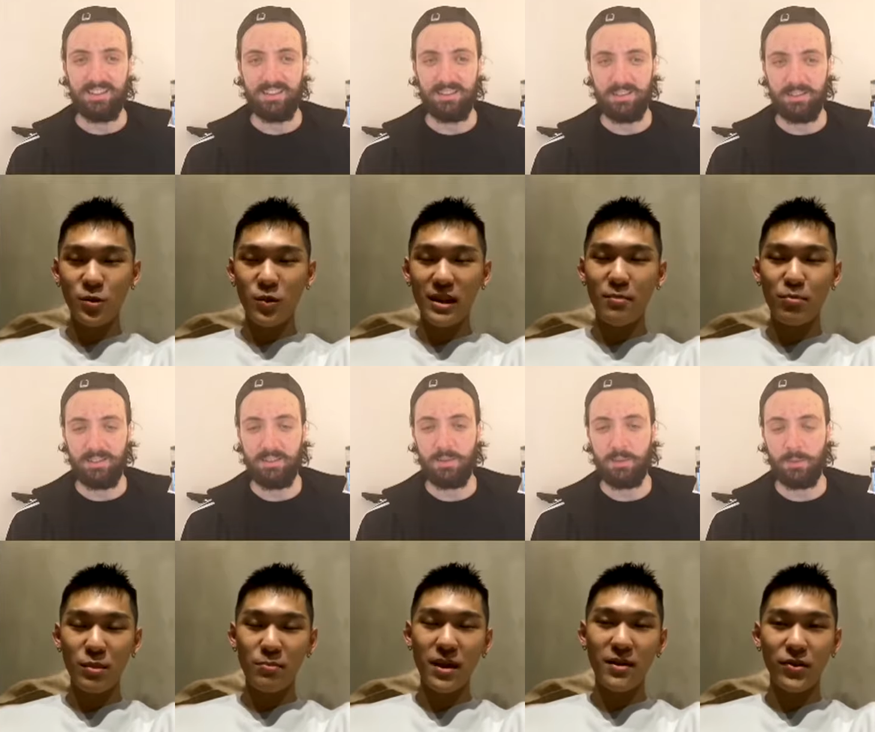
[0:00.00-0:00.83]
Speaker 1: when I'm
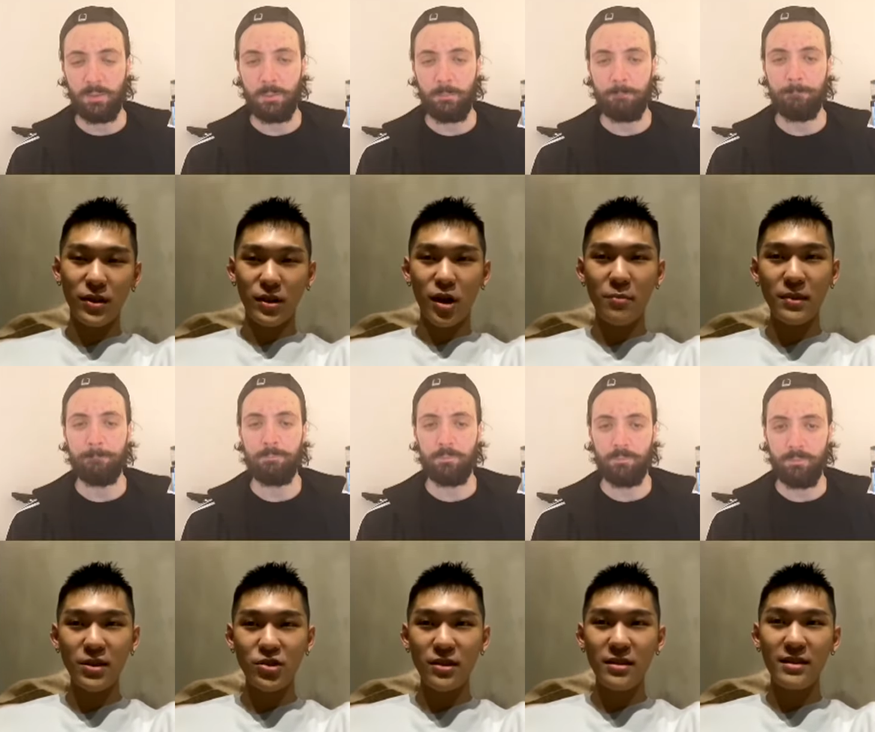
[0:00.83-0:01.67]
prepared for the
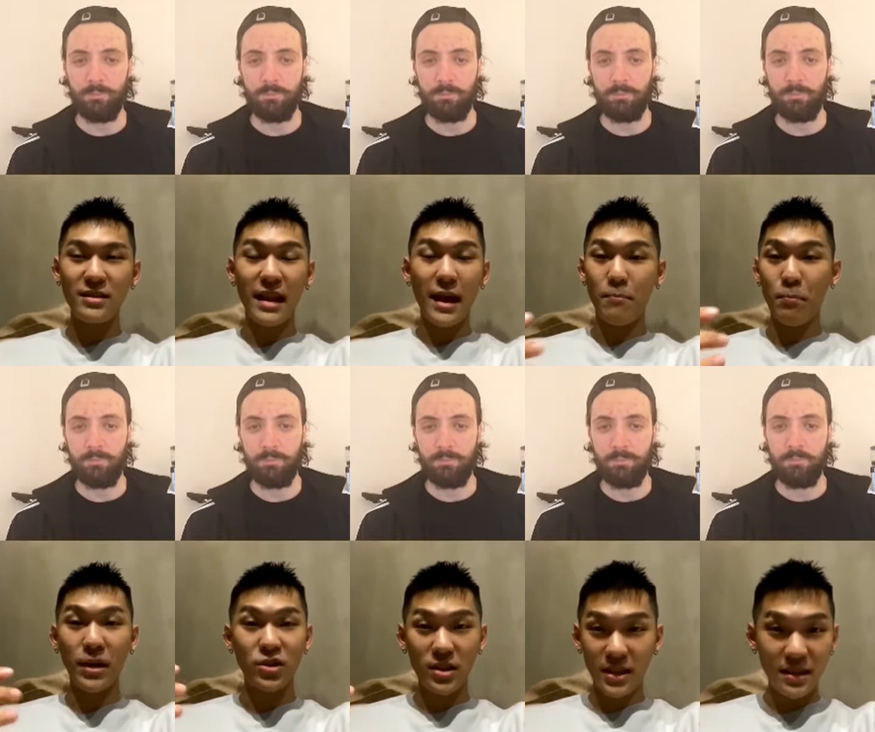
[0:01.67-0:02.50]
competition, it's like
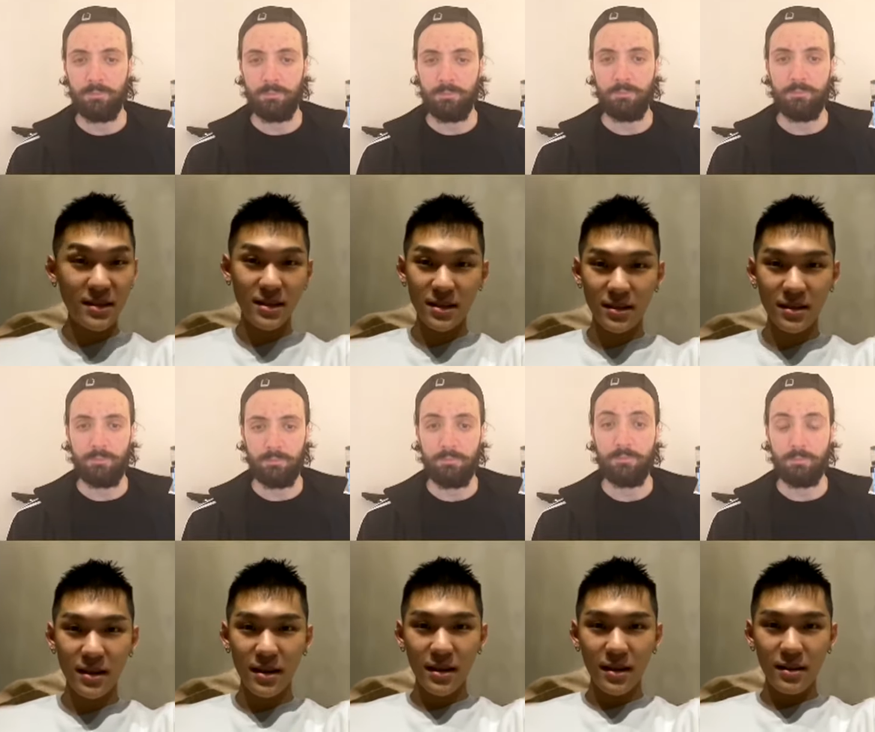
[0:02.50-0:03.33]
much easier
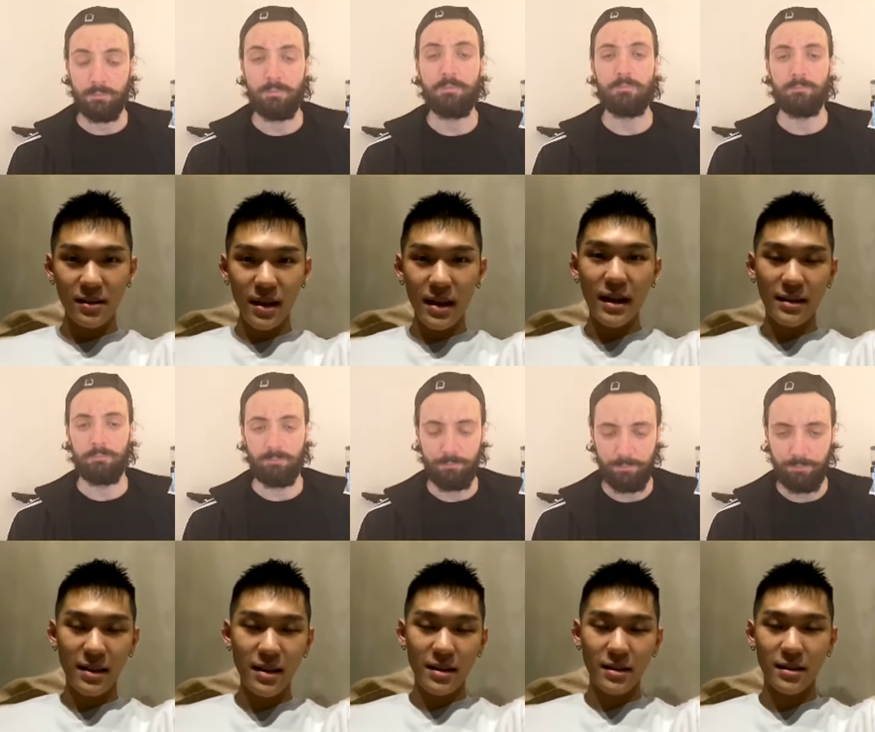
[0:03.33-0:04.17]
than I
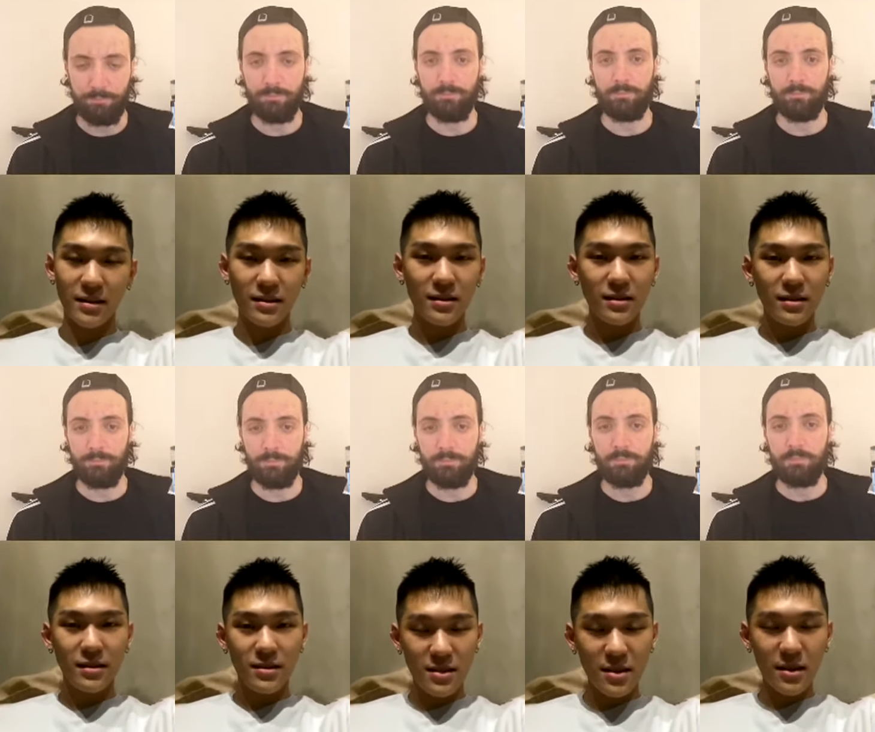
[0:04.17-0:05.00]
think.
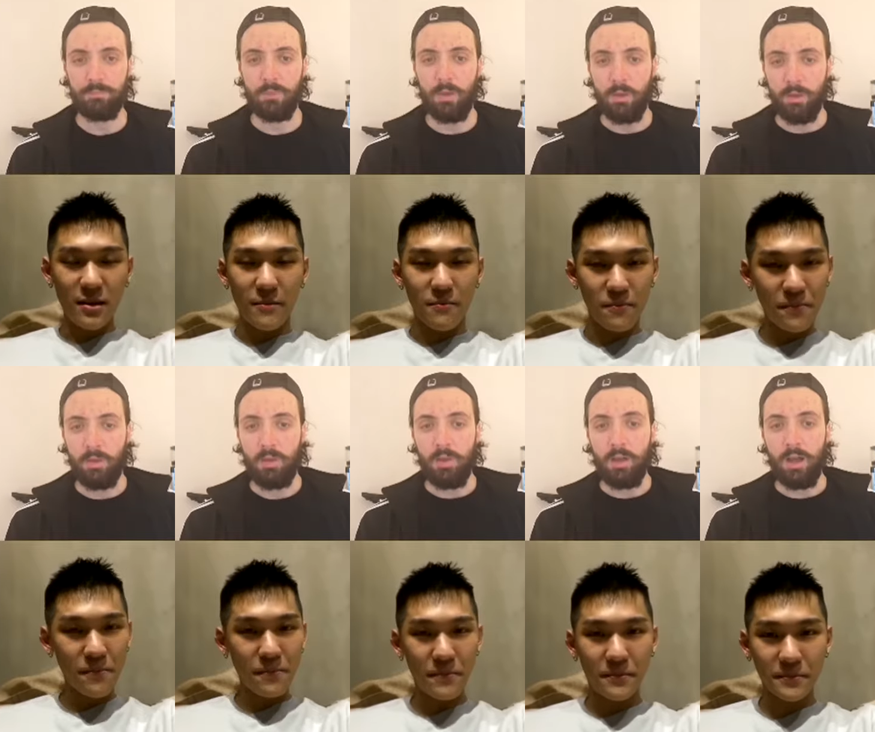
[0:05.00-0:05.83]
Yeah.
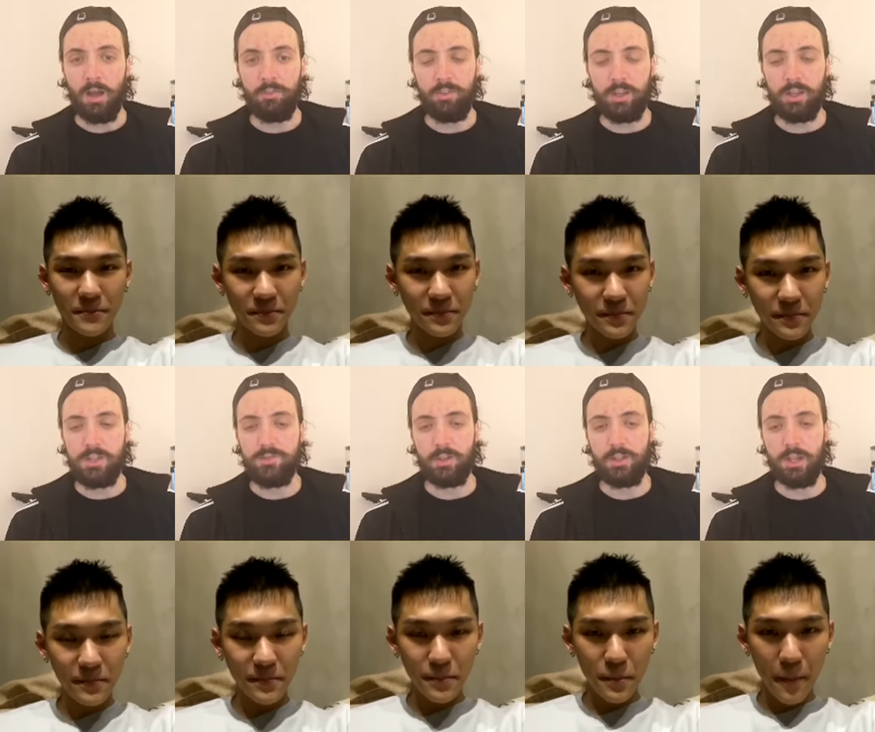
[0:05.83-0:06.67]
Speaker 2: I think
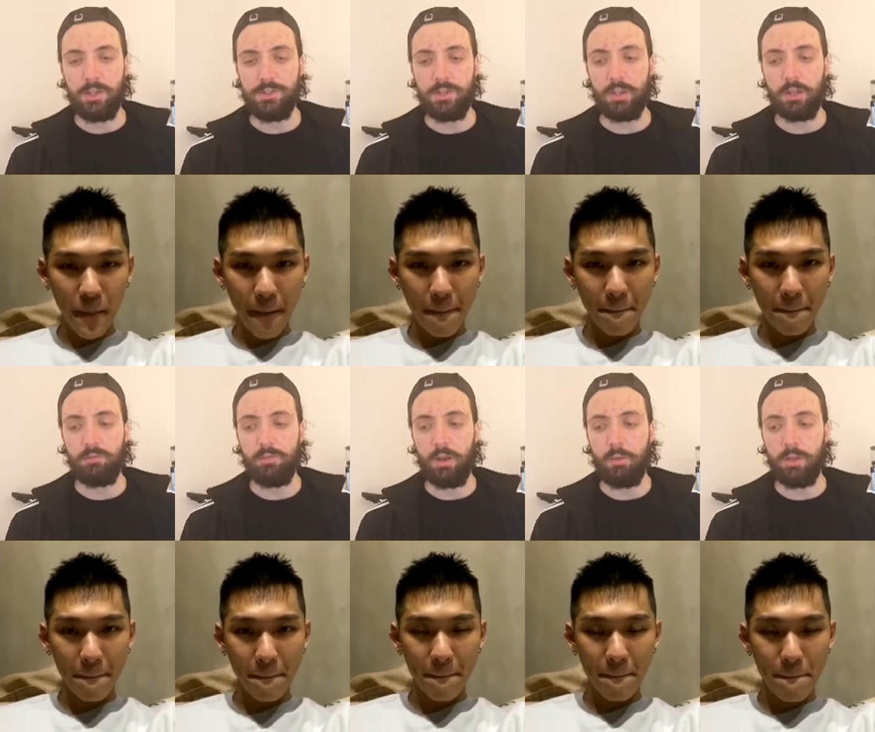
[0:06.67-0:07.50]
it's fantastic
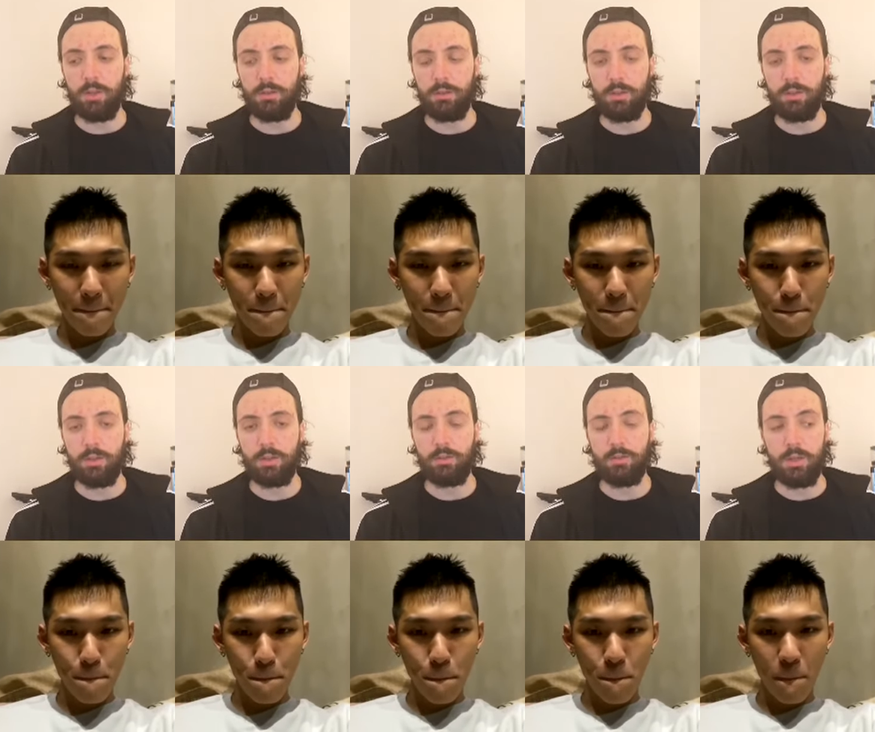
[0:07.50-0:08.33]
and very
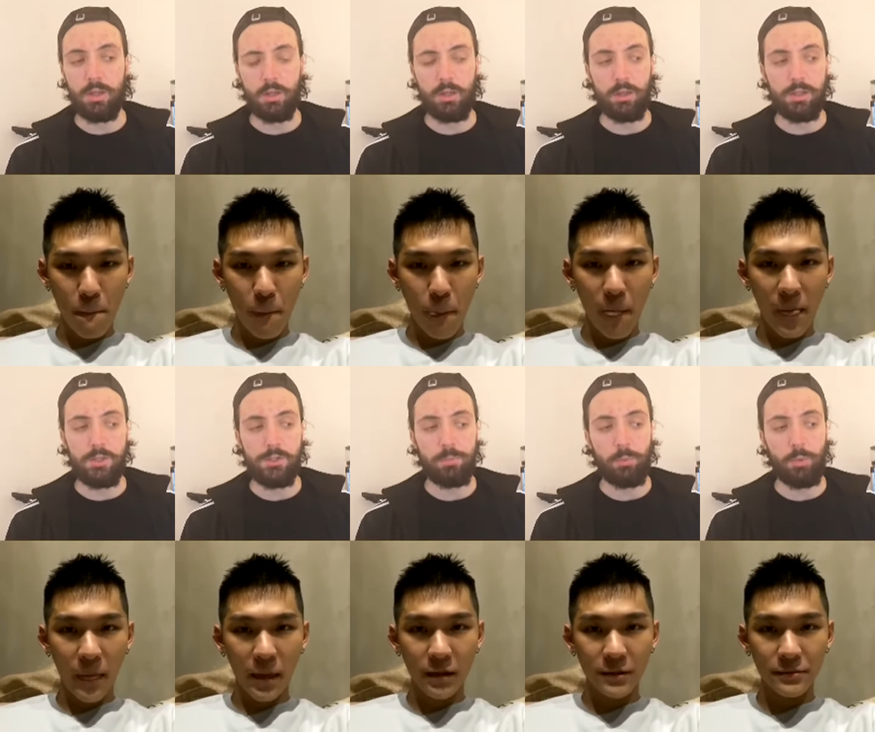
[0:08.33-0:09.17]

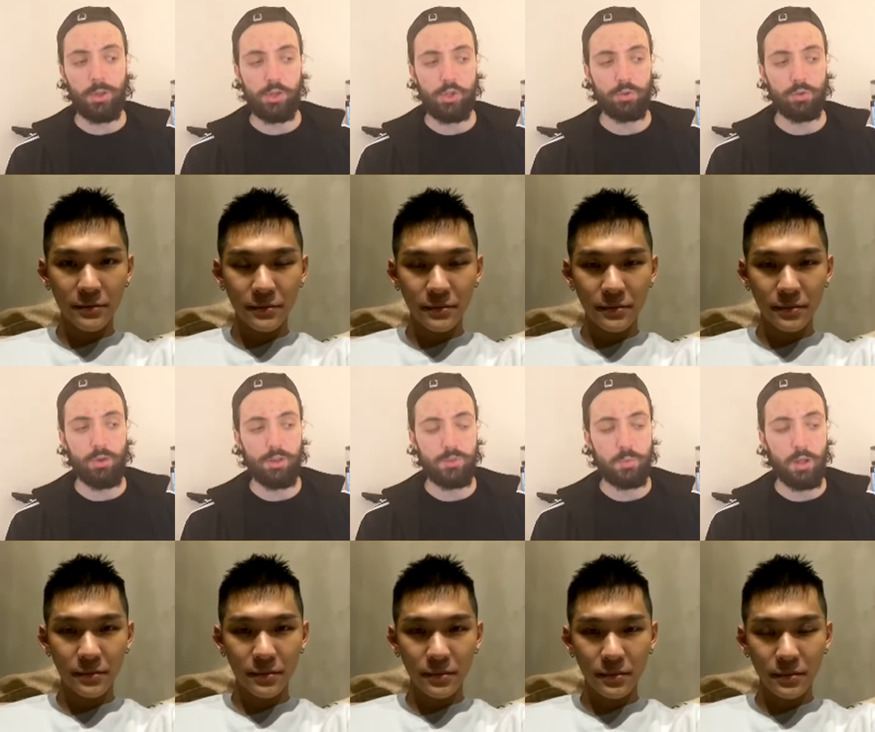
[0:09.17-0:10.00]

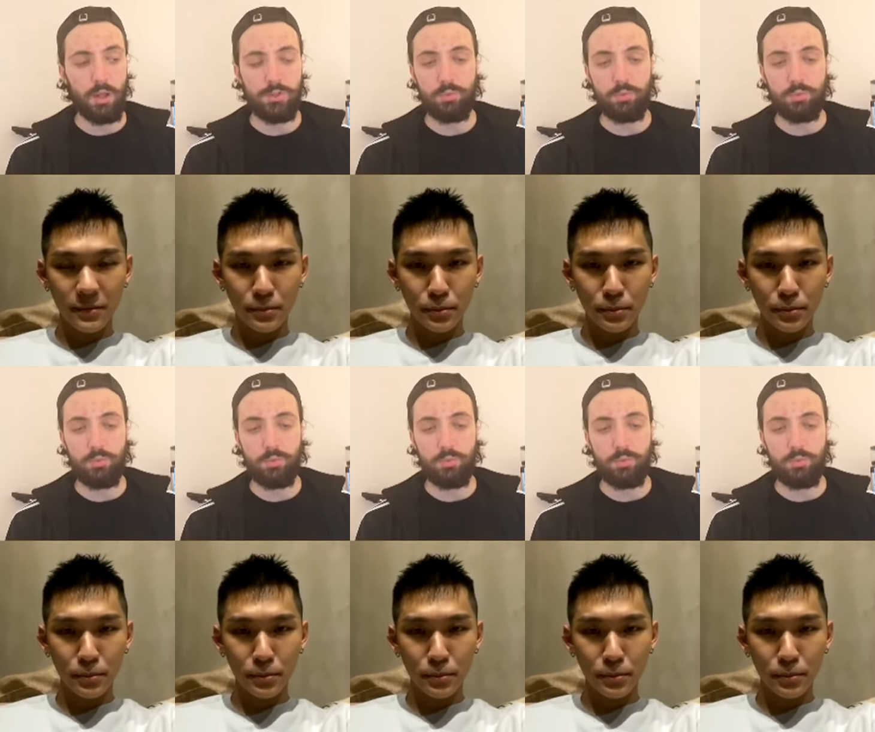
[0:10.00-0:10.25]
inspirational as well as